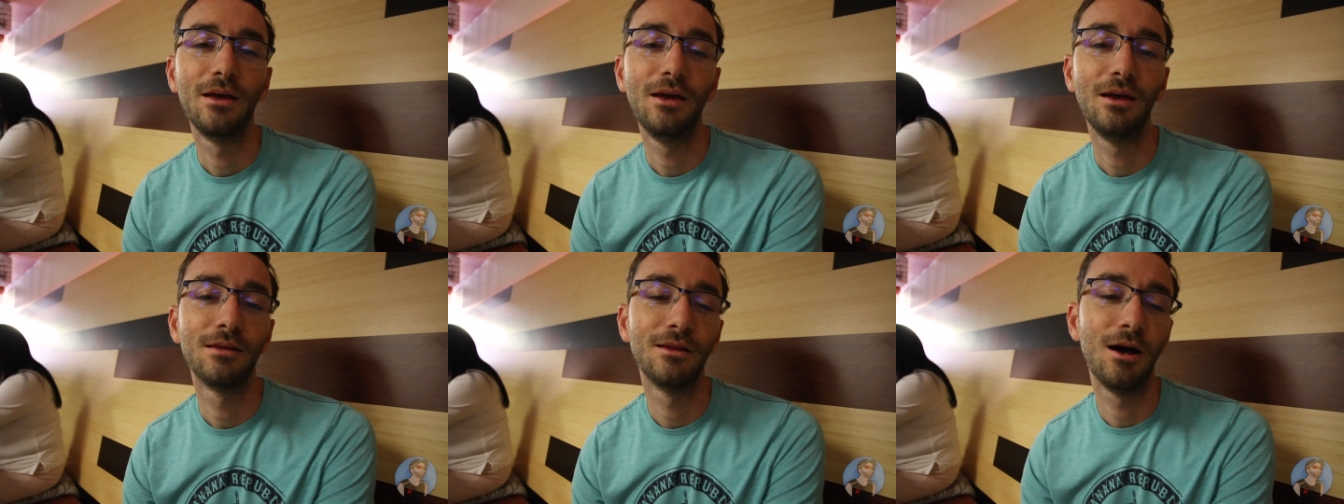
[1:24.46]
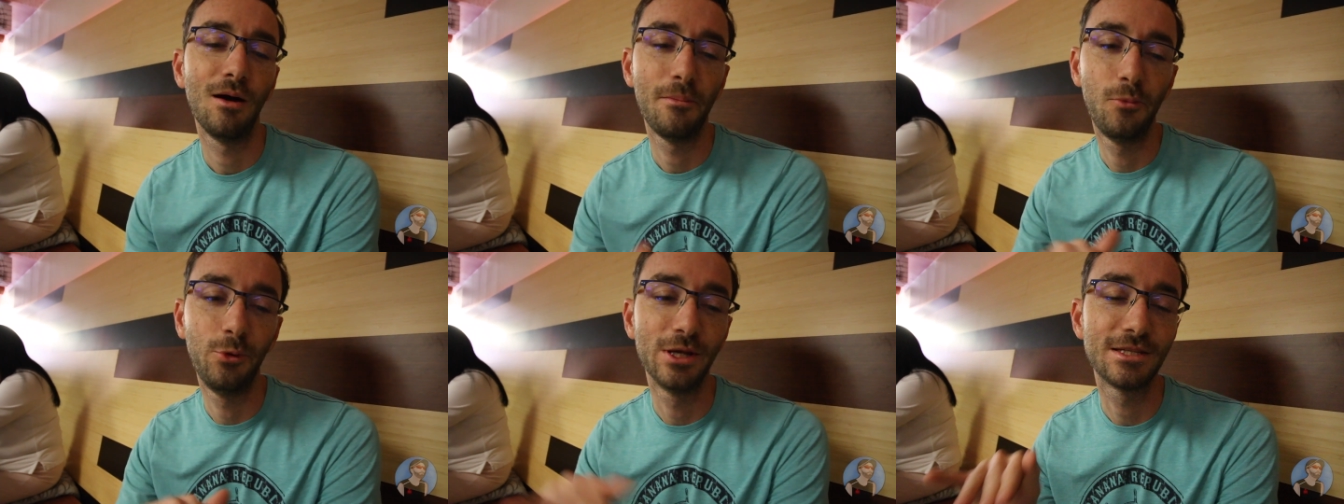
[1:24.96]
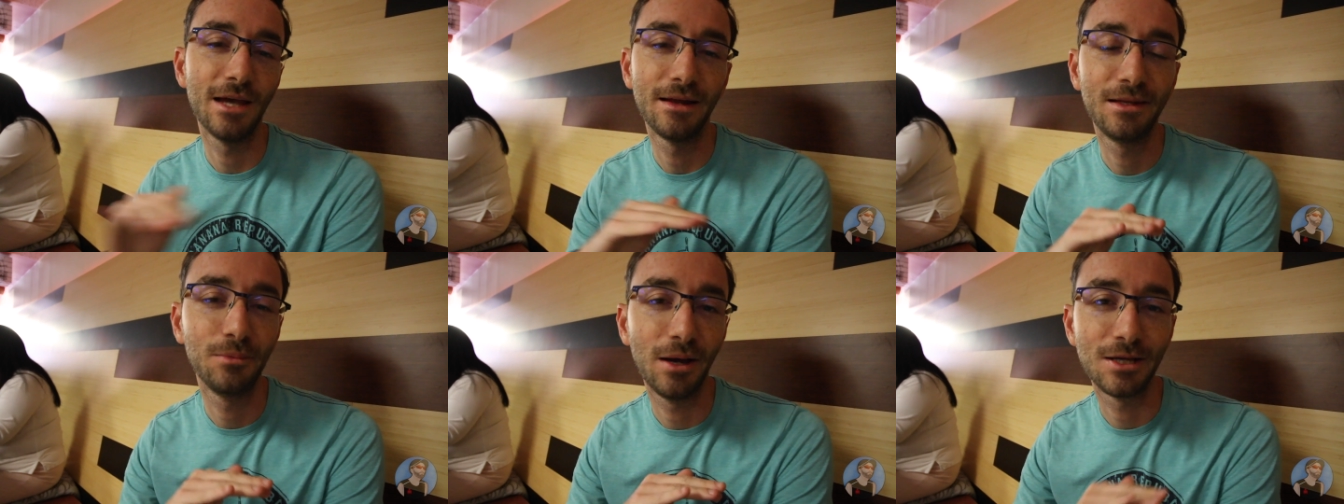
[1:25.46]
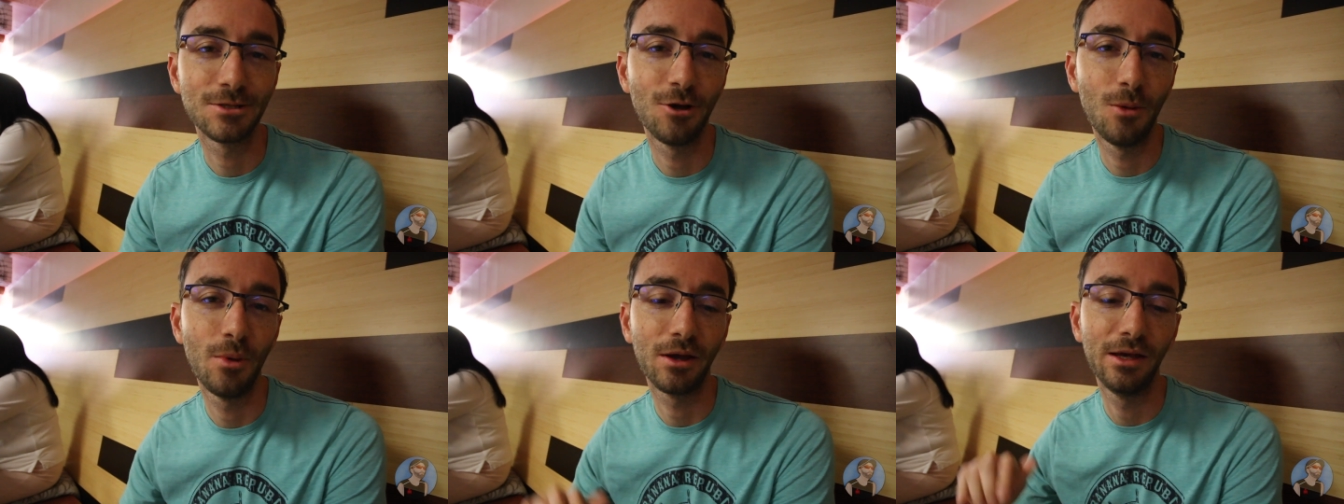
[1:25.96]
and now I'm resetting my
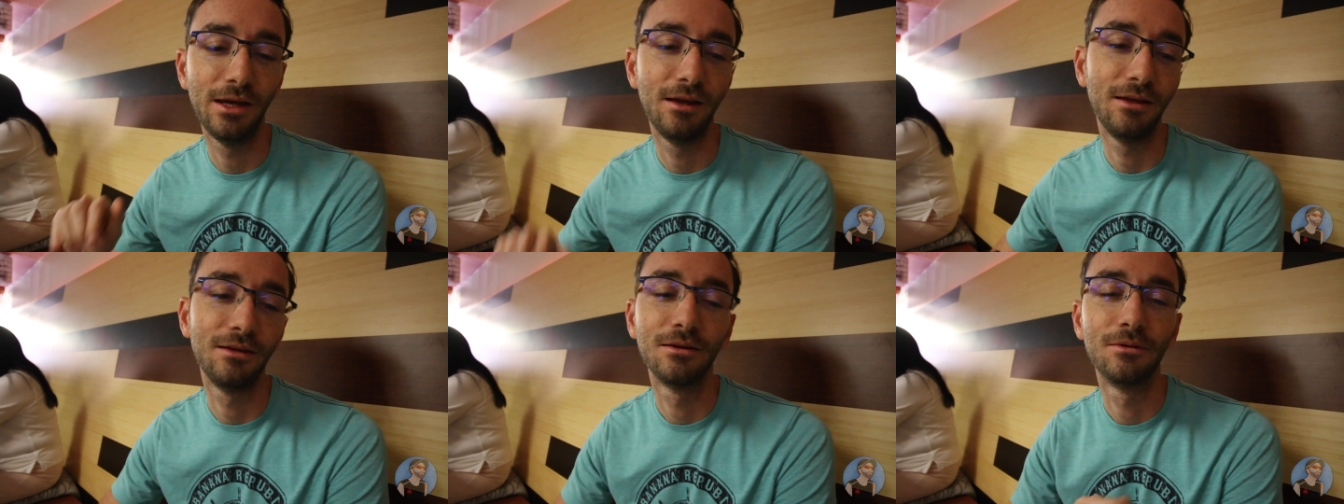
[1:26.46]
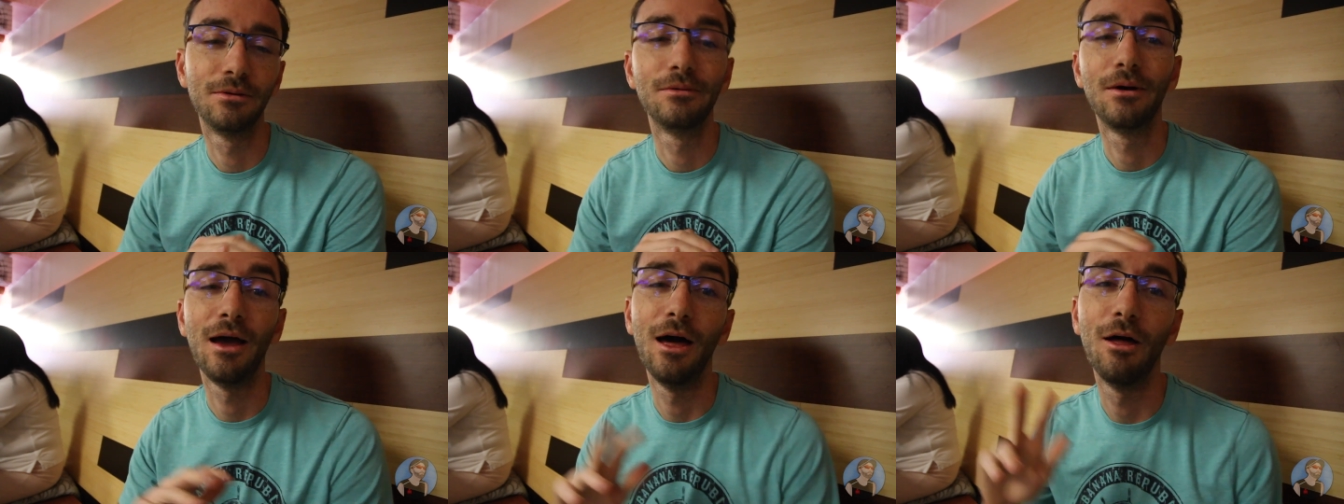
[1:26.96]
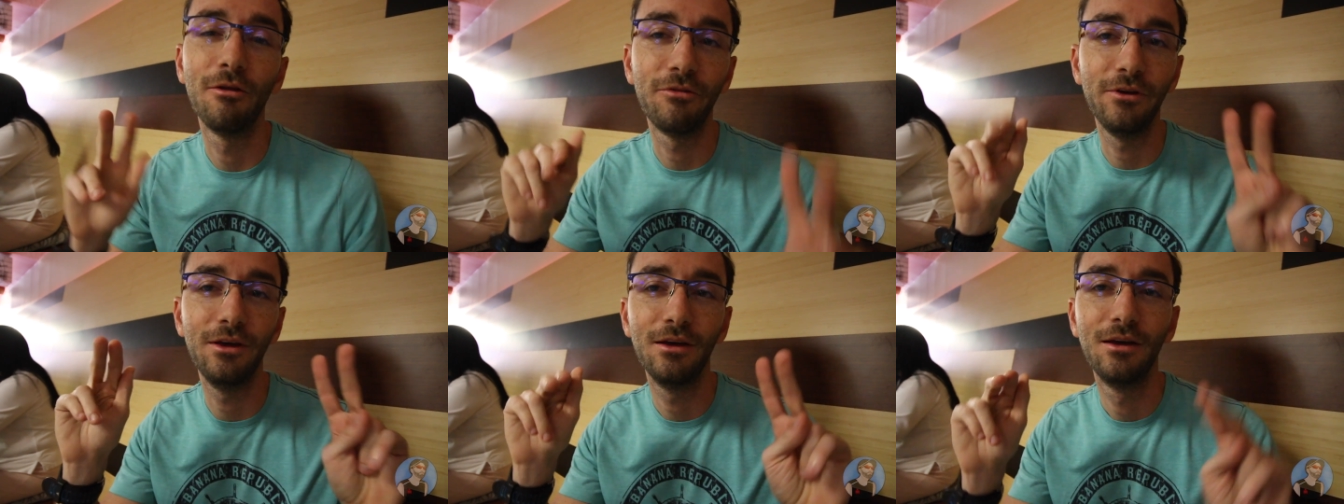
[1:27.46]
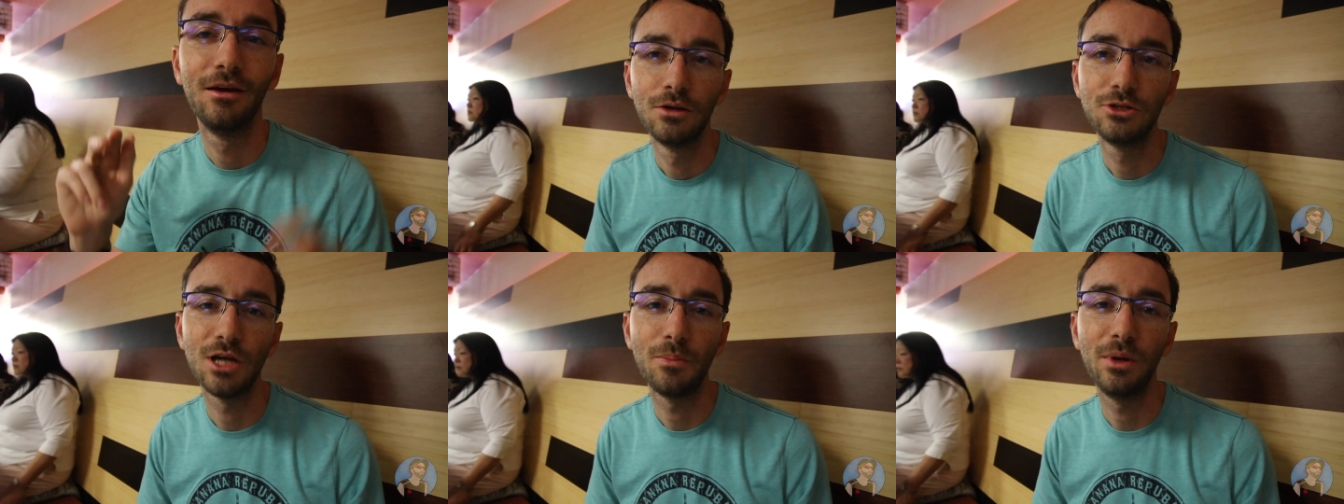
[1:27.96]
stomach, eating healthy.
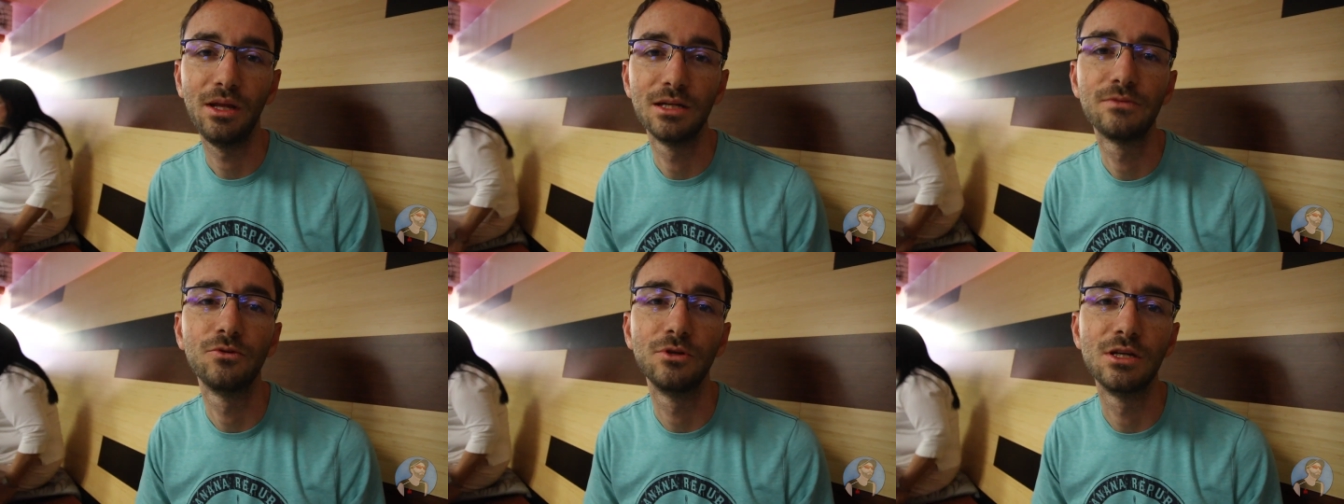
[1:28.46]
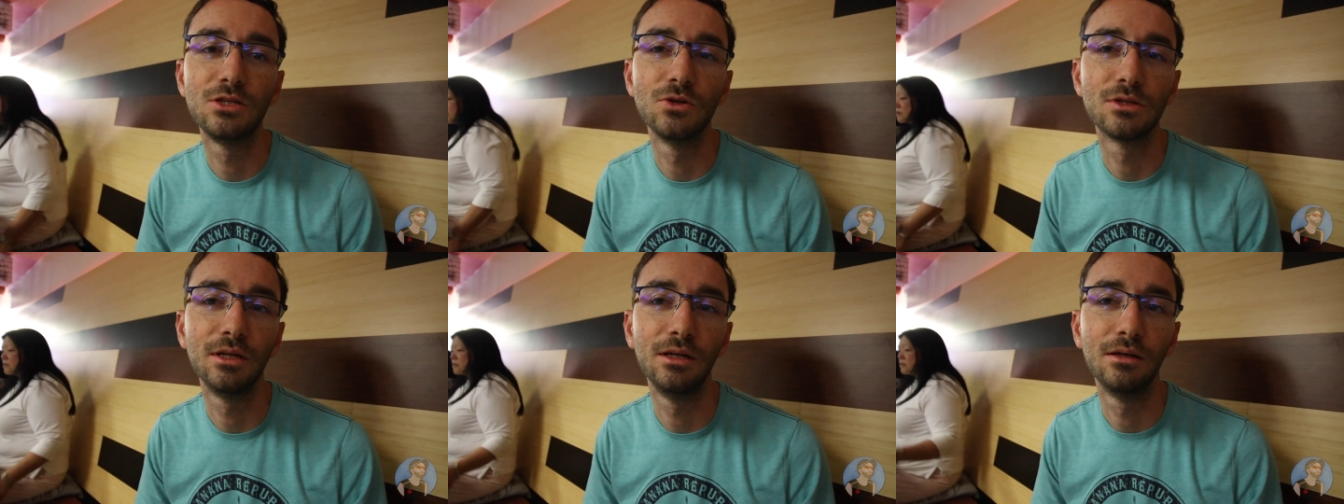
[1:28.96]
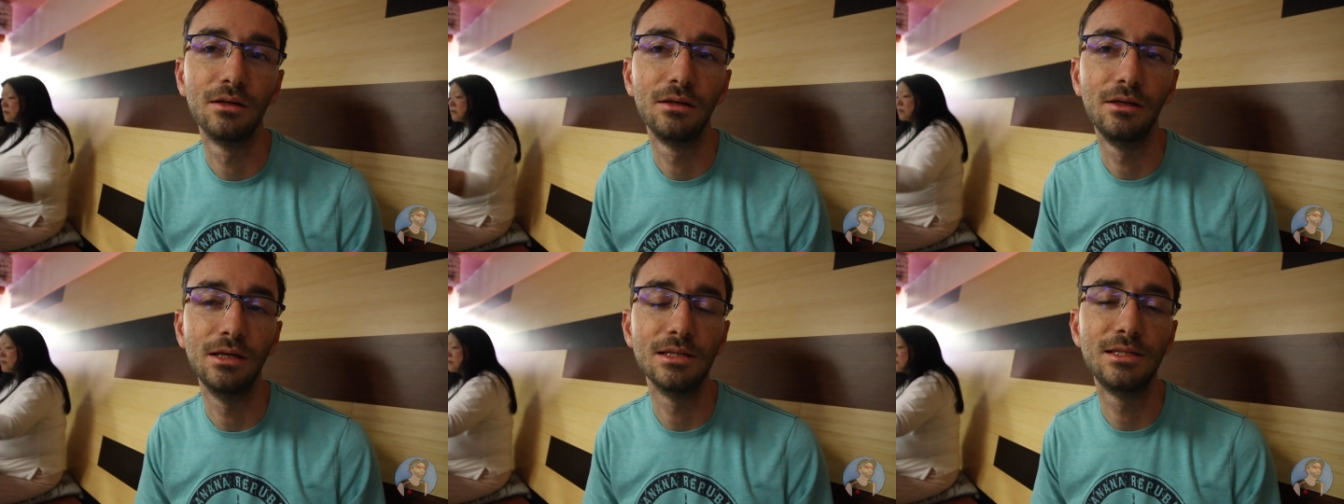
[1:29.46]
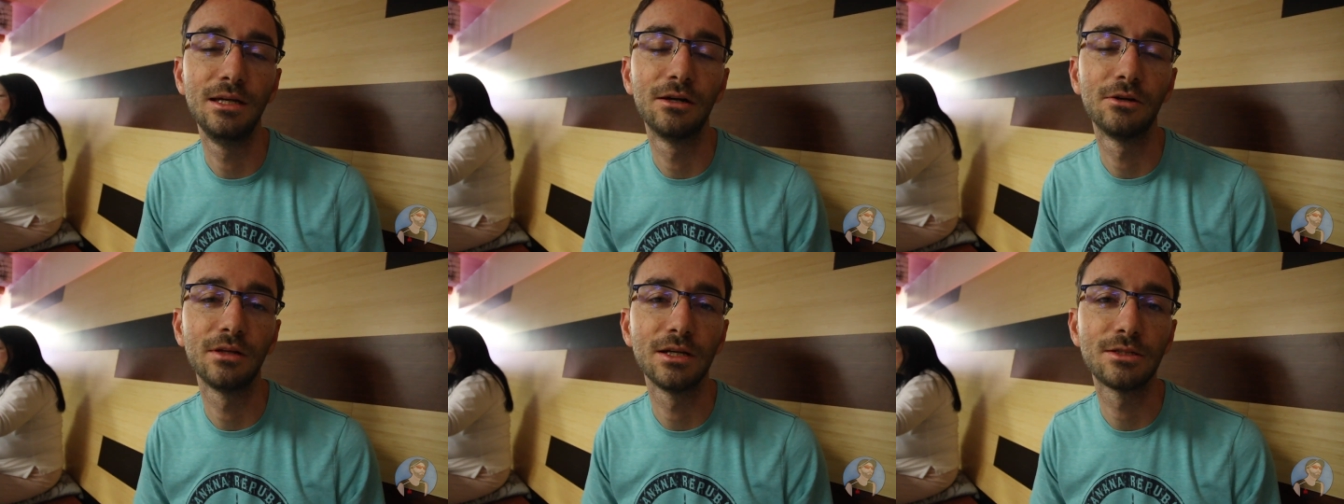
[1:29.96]
Japanese food is usually
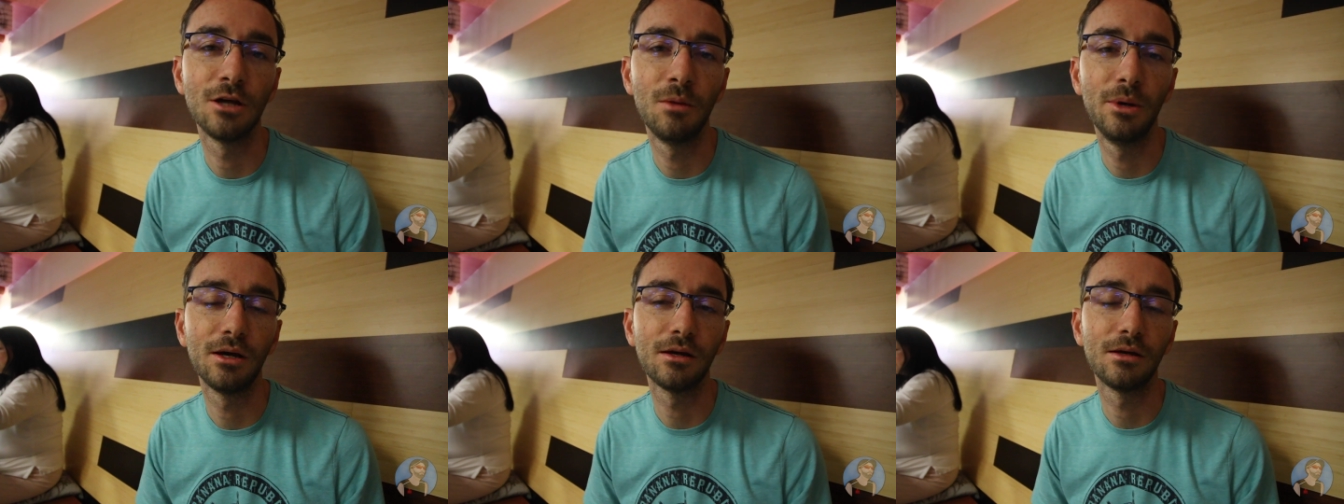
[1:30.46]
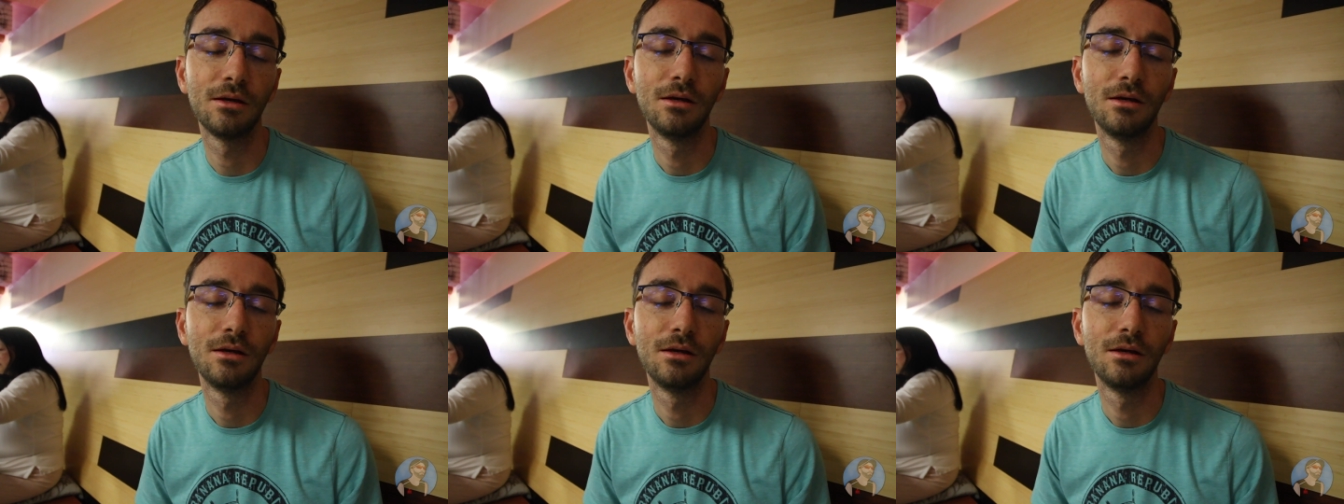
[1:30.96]
easier on the stomach.